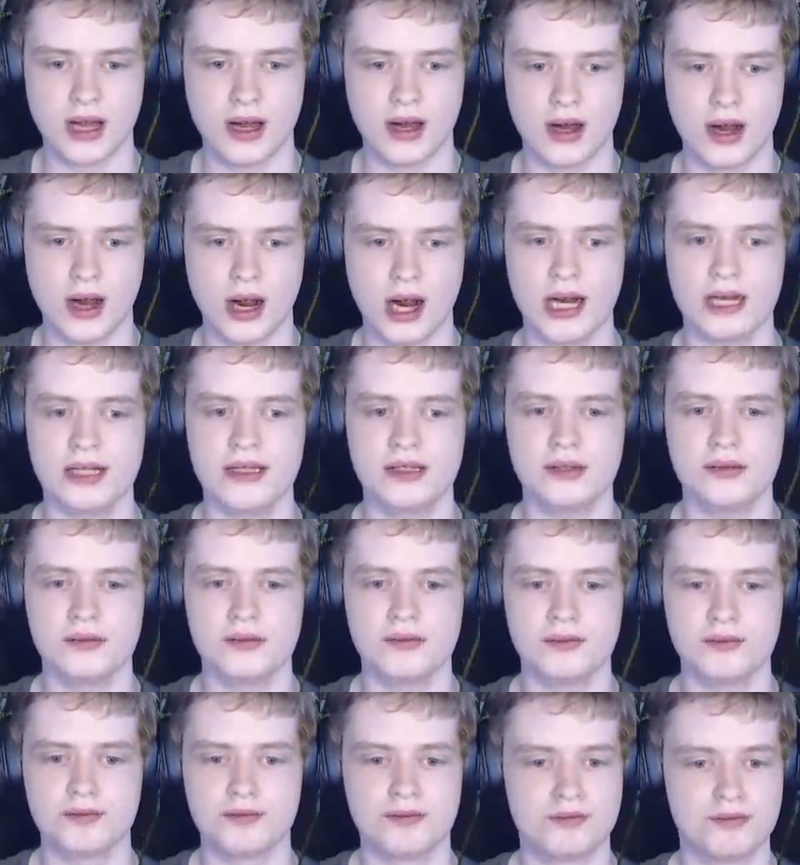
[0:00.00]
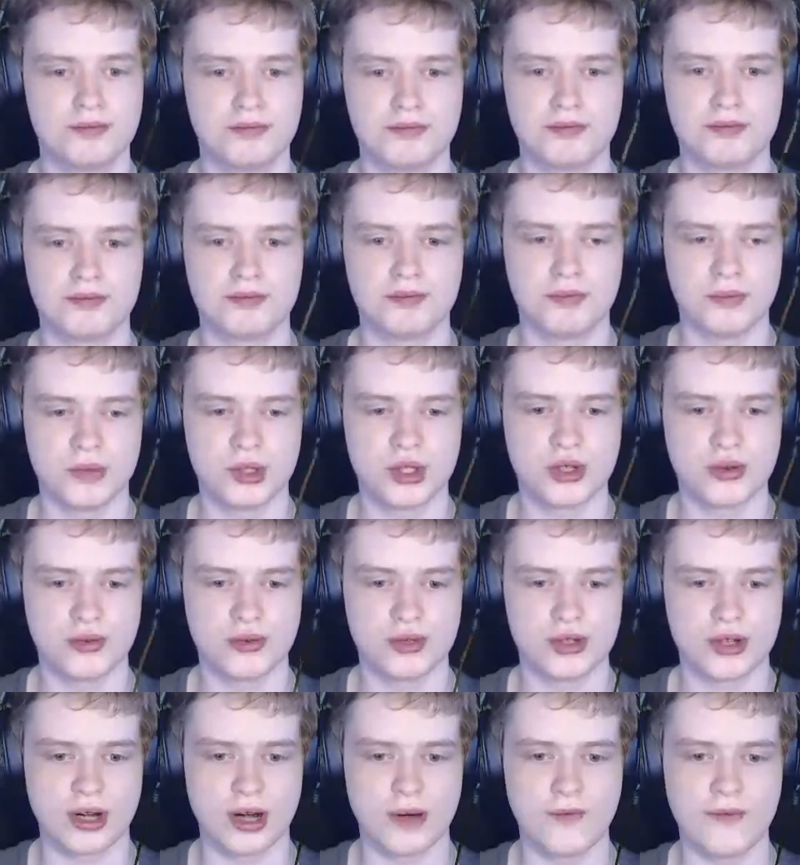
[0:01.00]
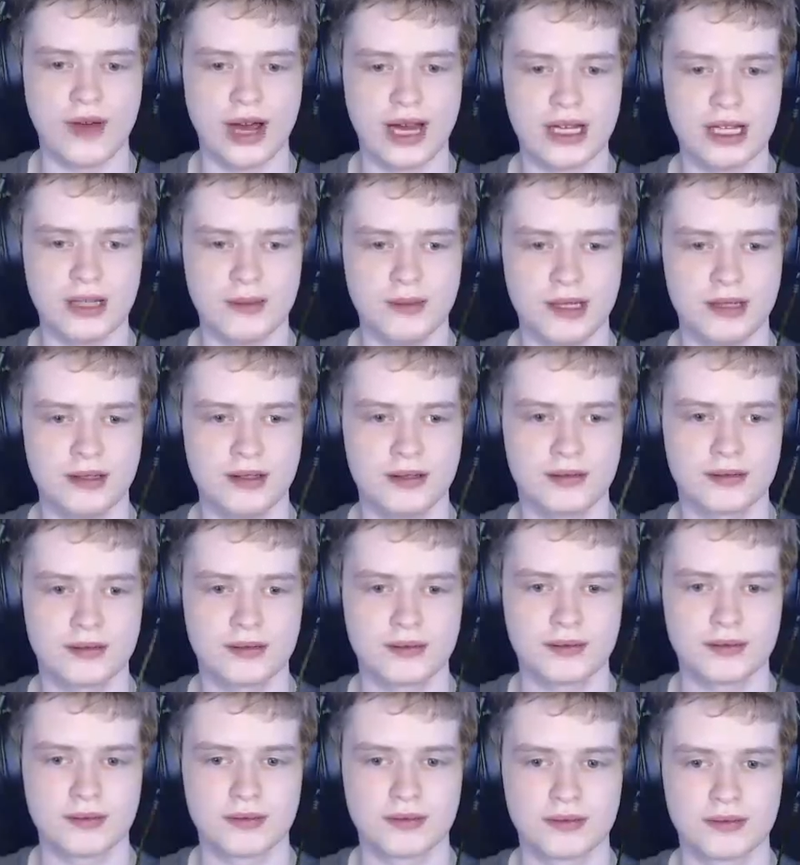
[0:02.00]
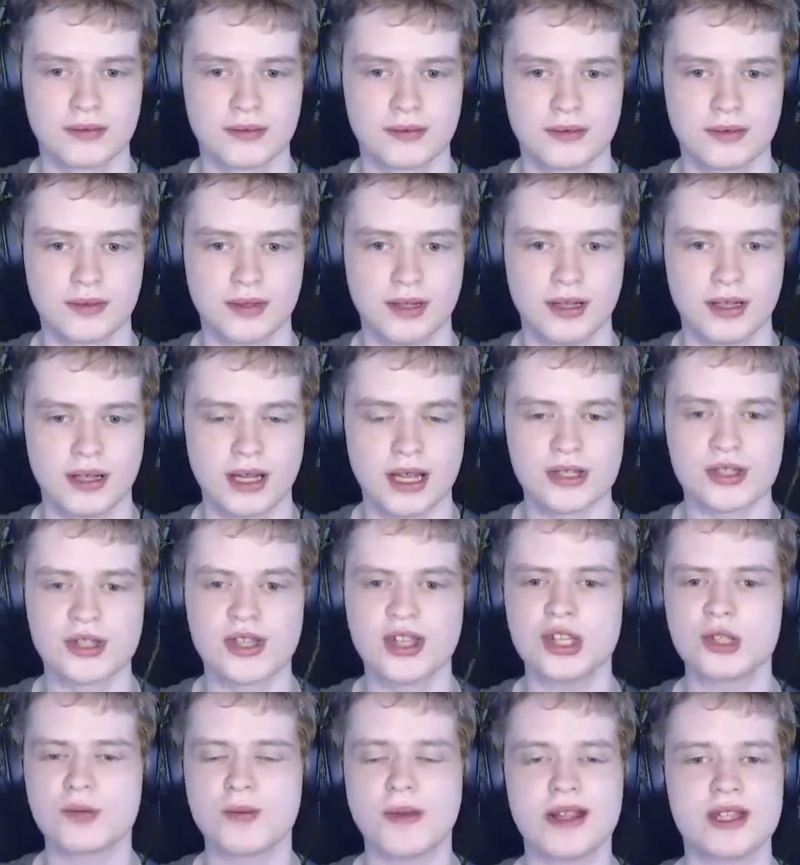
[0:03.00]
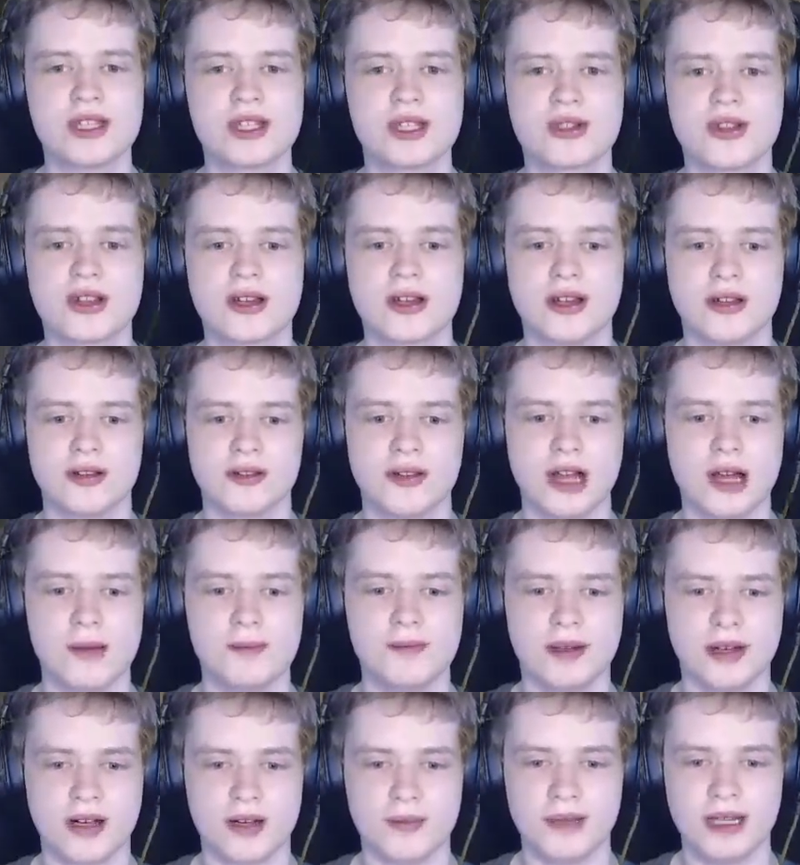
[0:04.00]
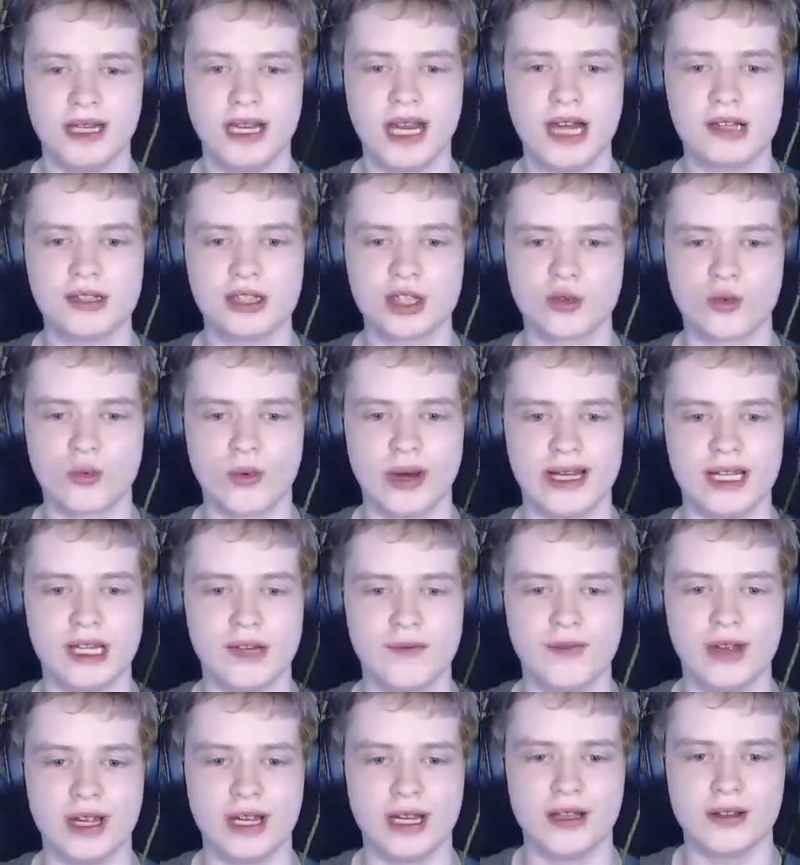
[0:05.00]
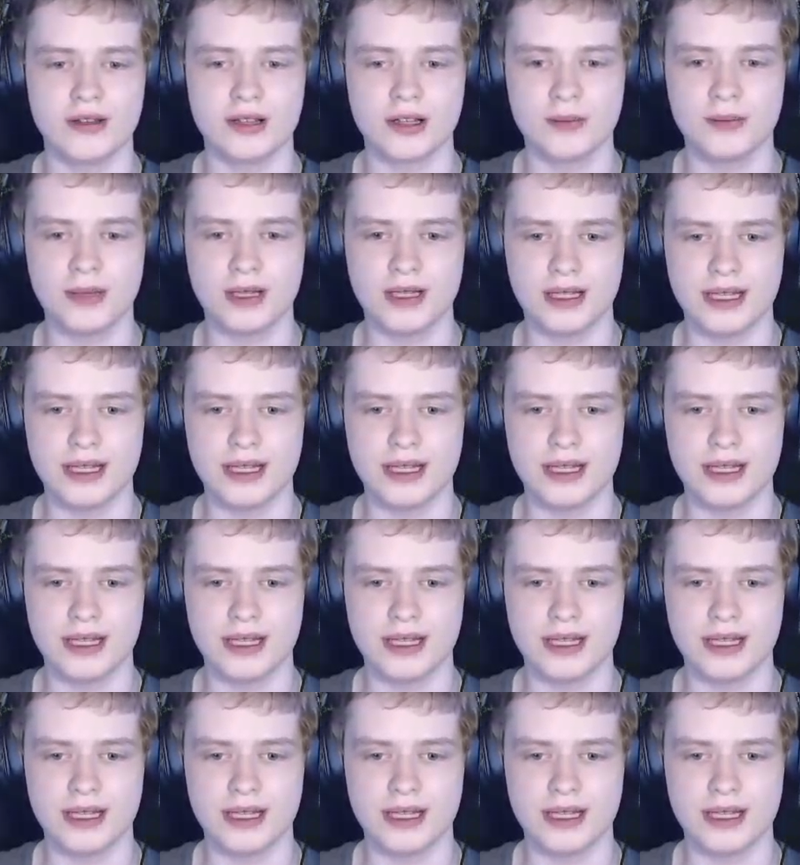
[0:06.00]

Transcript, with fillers: All right. It's going to start vacuuming. Because this place is looking a lot better. I mean, you have to renovate a little bit.